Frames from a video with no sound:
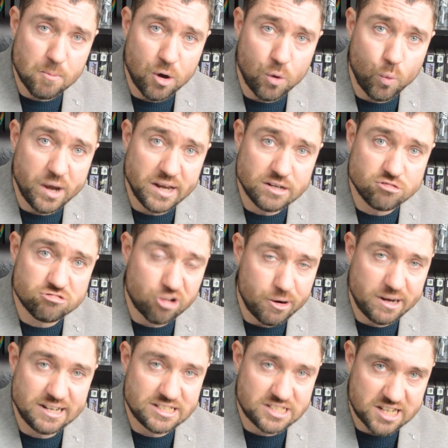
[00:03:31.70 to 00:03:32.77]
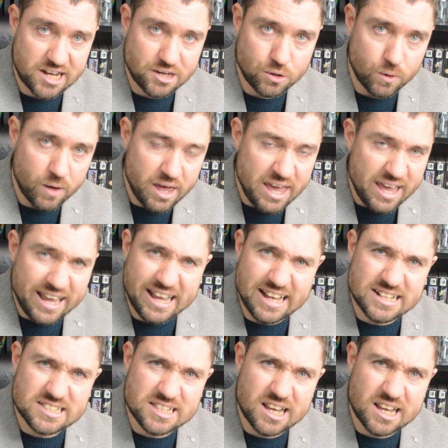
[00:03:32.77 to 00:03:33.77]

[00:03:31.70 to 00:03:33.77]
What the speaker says: when growing a channel. It's